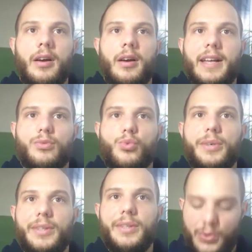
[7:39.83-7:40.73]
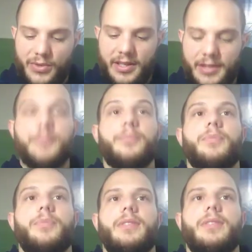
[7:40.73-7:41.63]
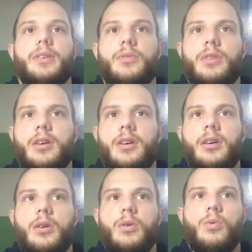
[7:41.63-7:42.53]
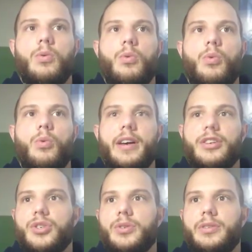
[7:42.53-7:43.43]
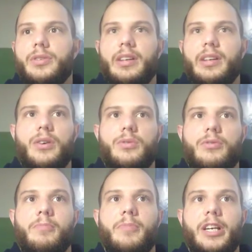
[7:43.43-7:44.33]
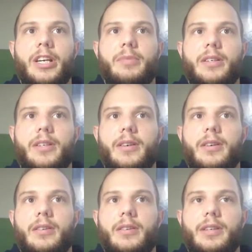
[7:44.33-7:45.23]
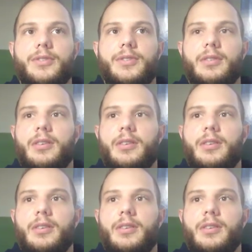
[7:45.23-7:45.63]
reuse it. So where should it go? Maybe it